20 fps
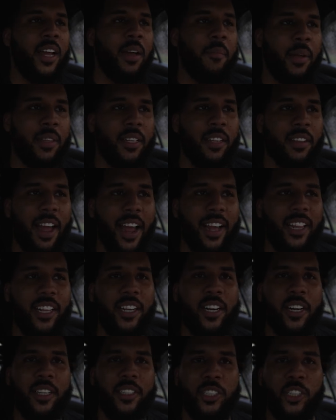But the
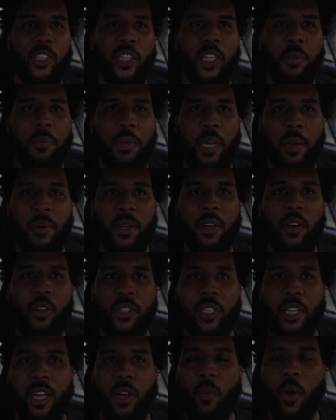likelihood that you're going to be able to go
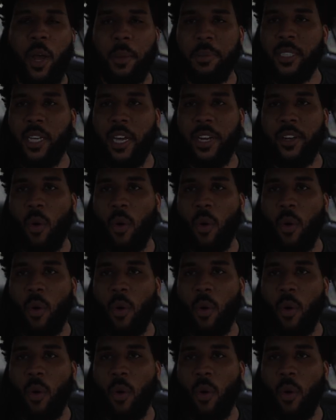to their website